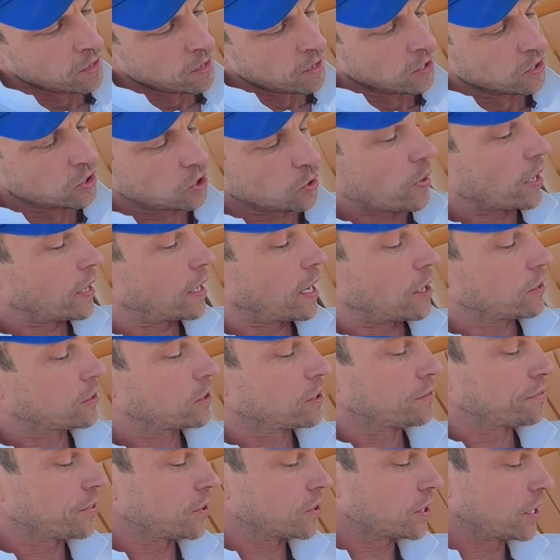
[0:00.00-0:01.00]
So right now it's
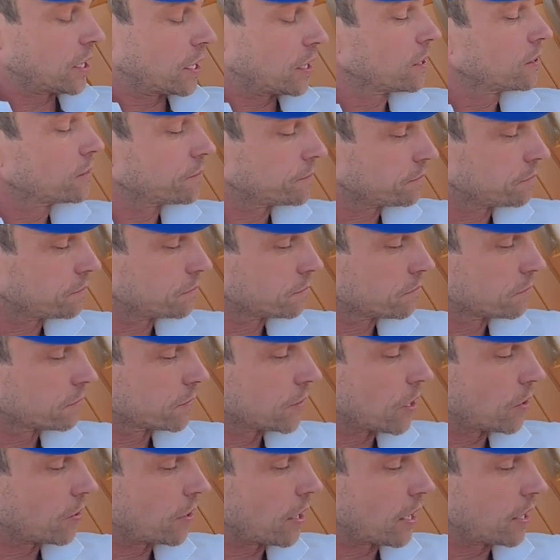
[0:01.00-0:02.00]
in first gear.
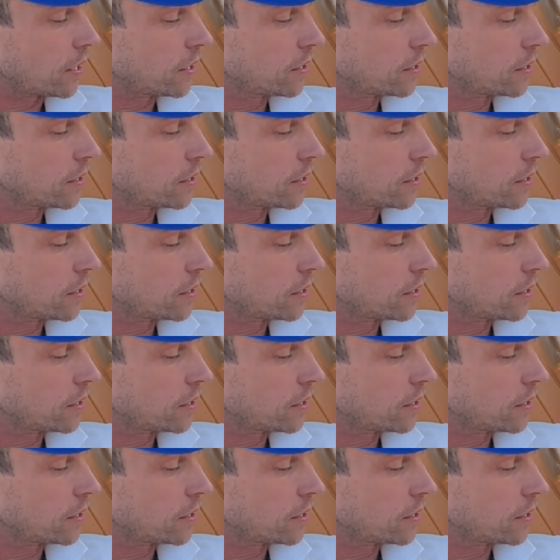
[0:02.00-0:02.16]
Okay.